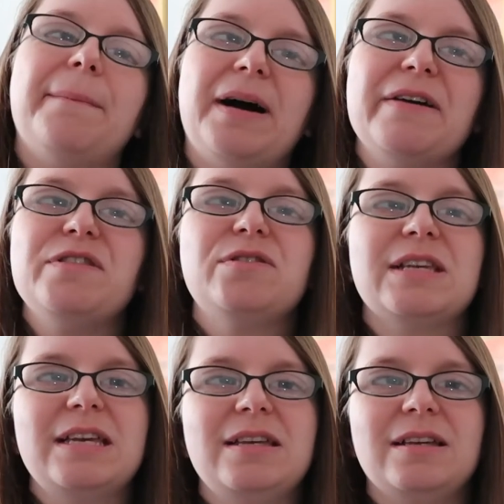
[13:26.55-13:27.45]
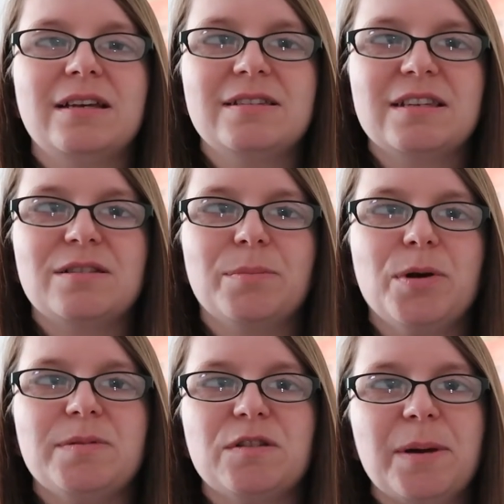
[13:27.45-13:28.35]
But if you see consistent
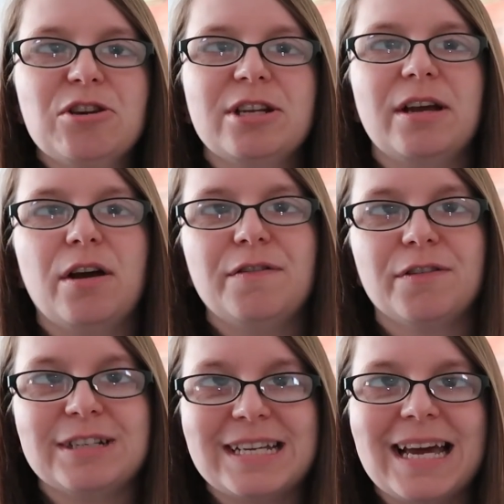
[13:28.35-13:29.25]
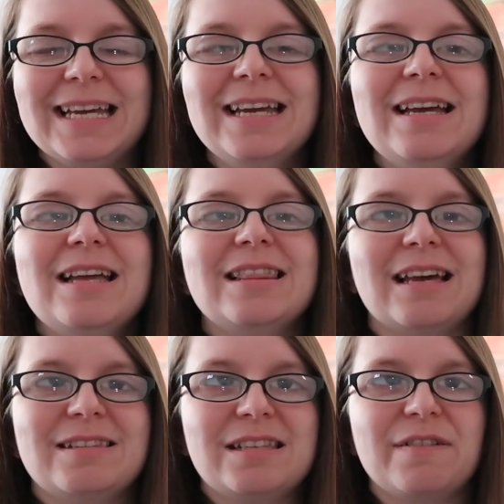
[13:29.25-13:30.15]
poops, especially over a day,
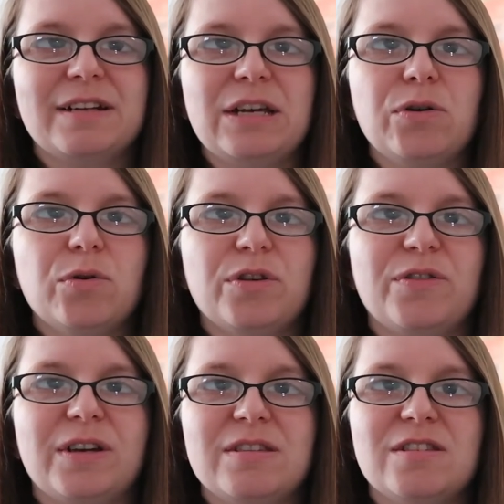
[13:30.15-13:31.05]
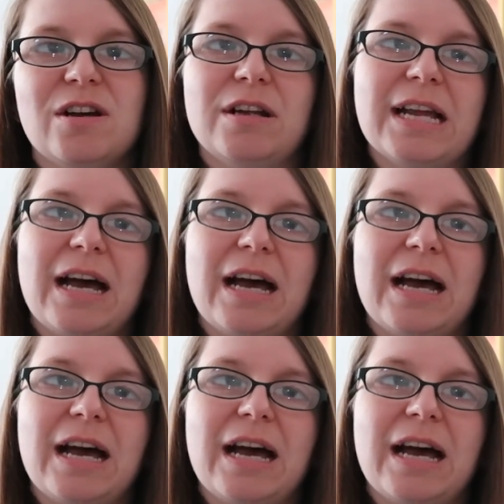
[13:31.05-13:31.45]
that's definitely a cause for concern.